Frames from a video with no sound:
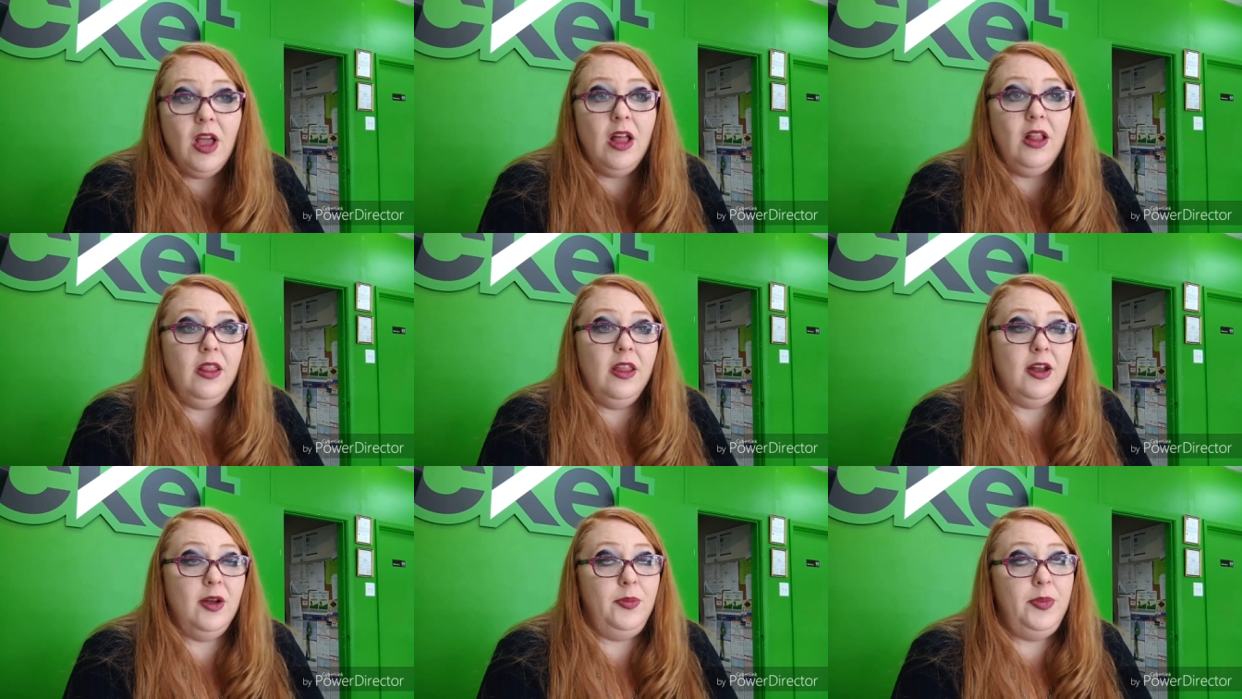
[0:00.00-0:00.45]

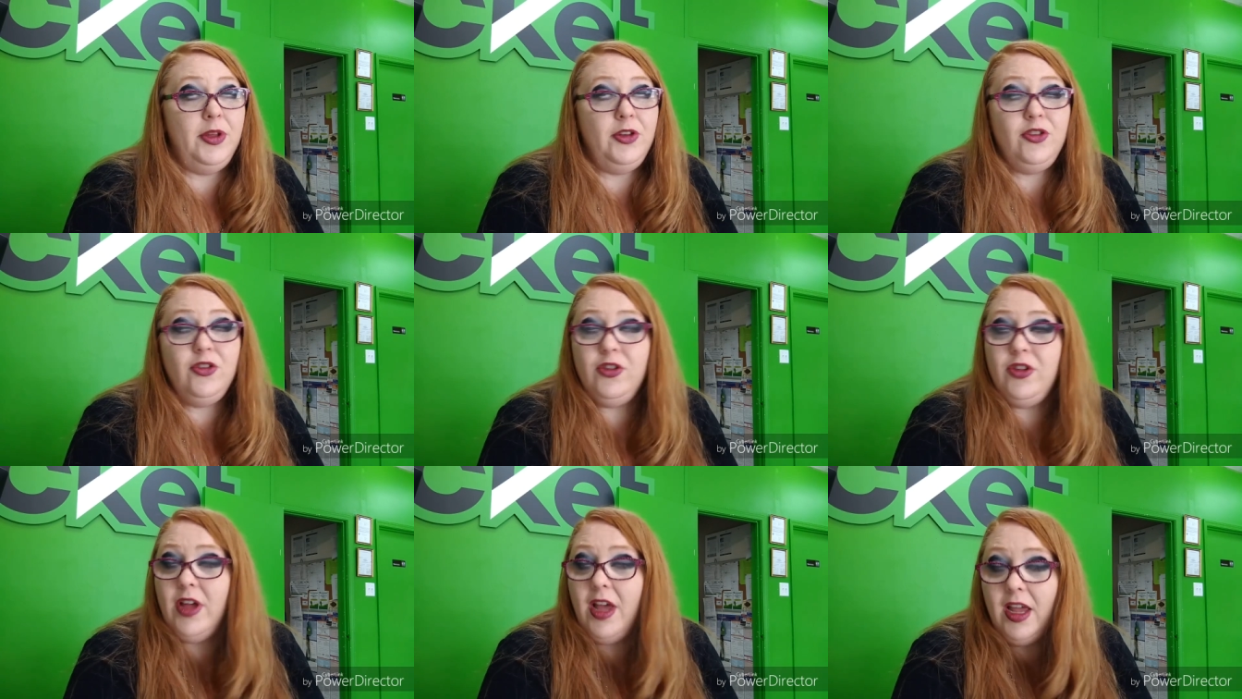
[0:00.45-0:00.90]
a lot of
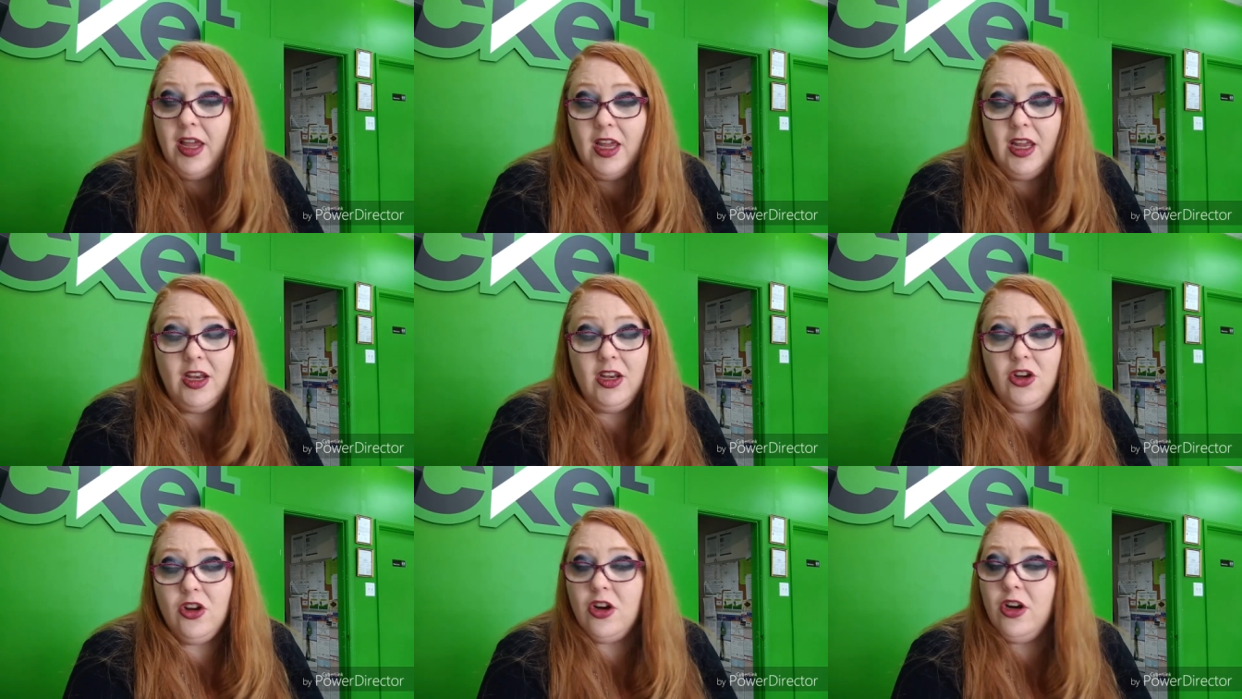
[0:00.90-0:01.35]
picture
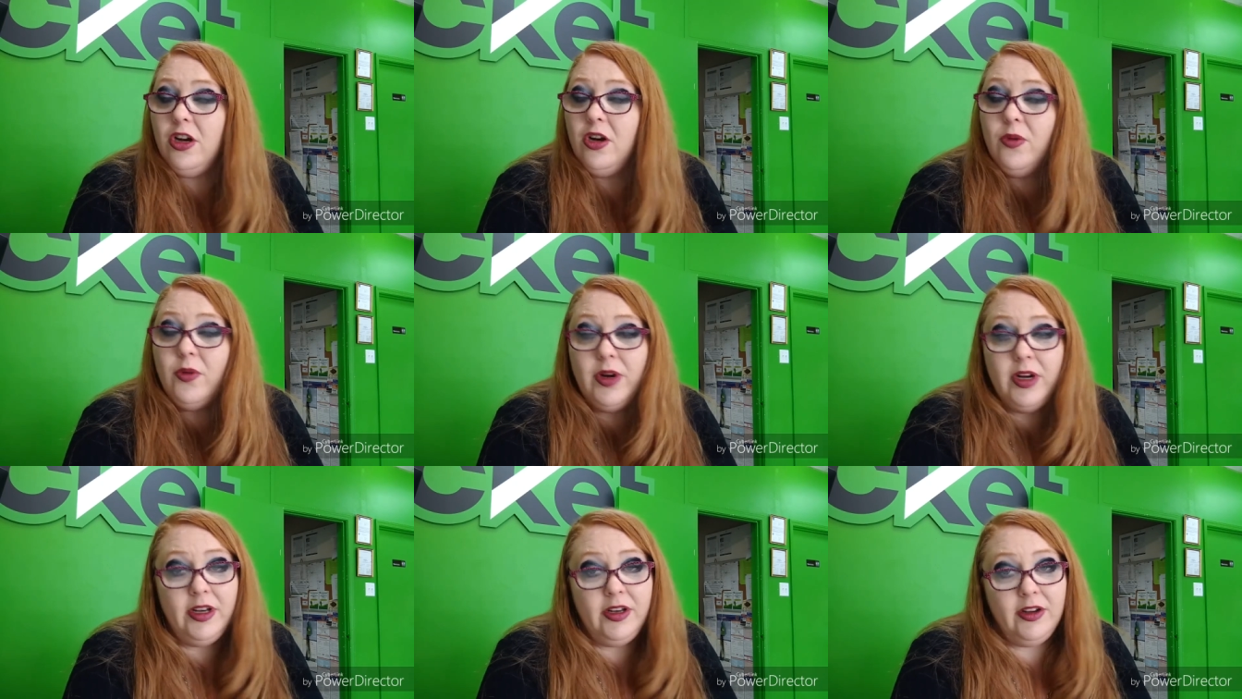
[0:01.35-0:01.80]
taking, you're going
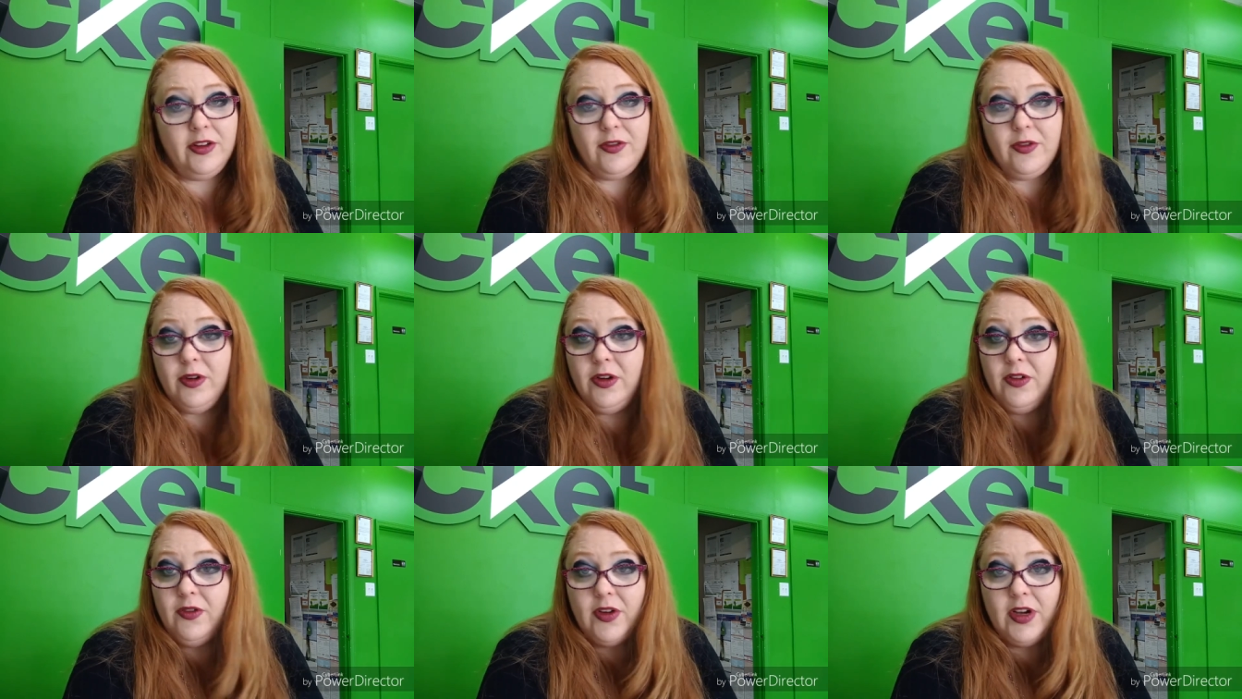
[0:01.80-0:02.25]
to want a
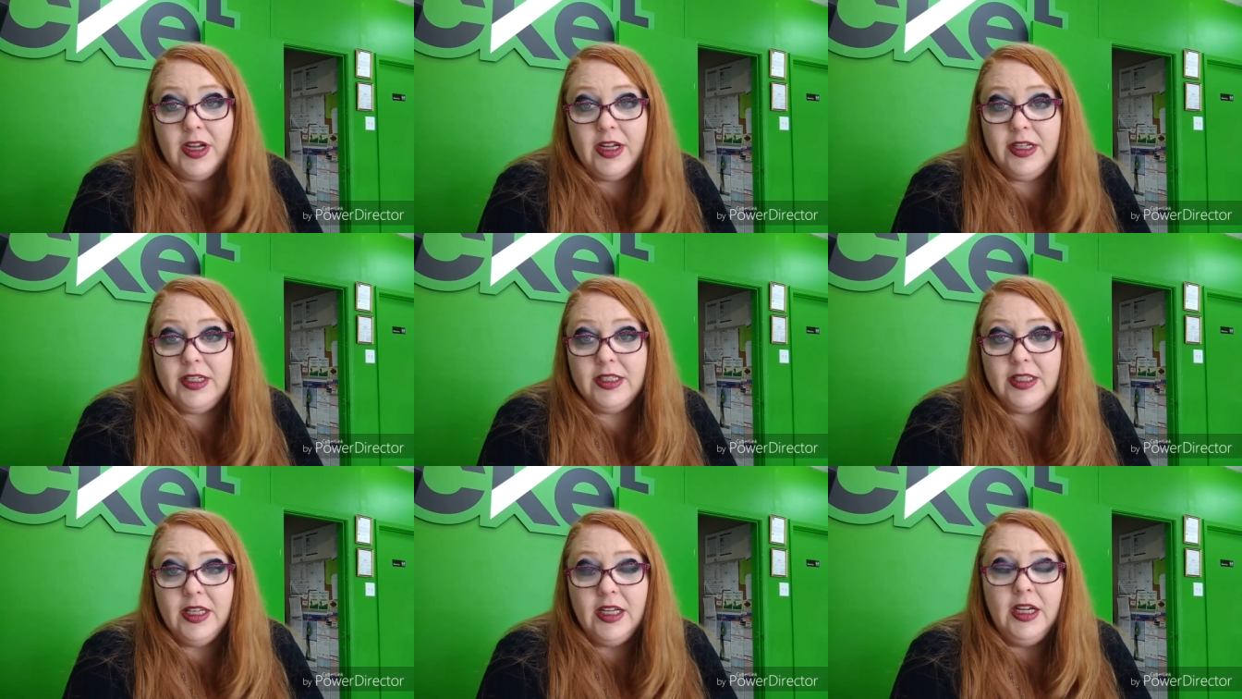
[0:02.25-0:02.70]
different
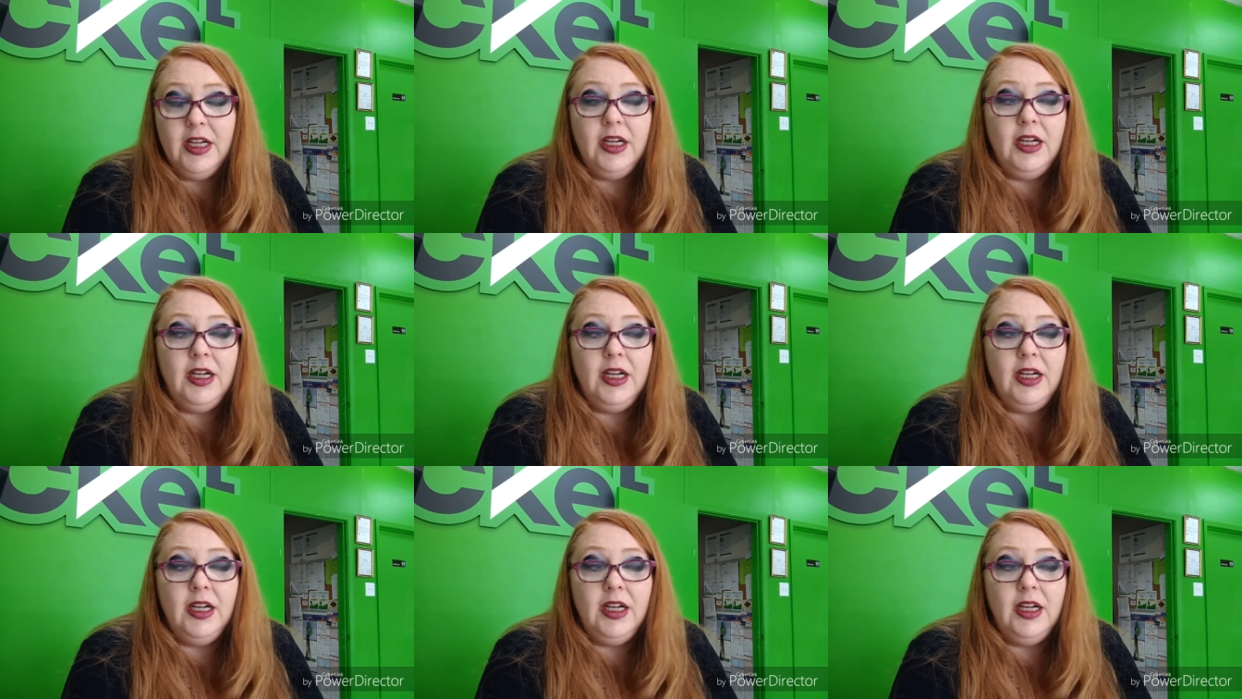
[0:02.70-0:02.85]
device.